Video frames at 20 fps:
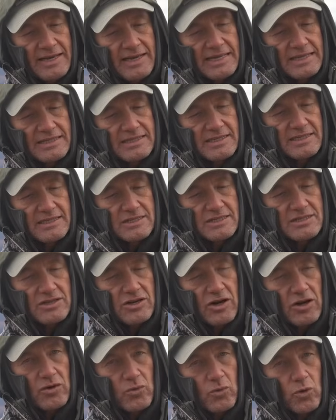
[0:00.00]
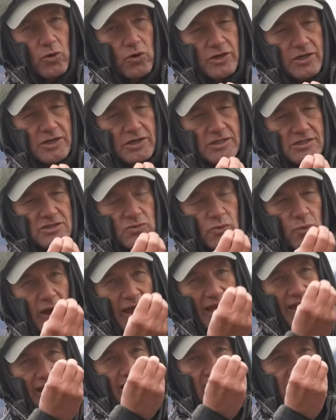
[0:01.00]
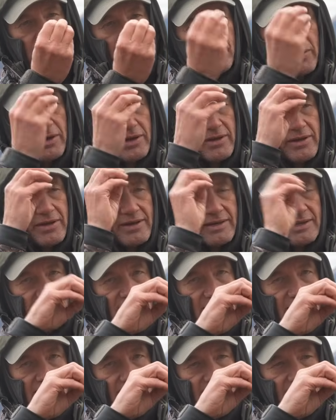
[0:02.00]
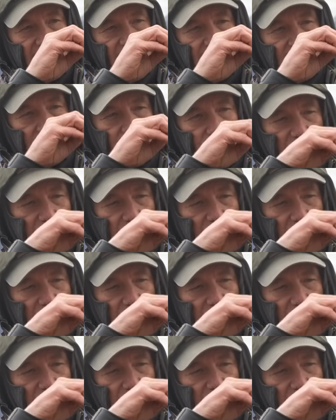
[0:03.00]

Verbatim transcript: it's gonna start working its way up, it's gonna get into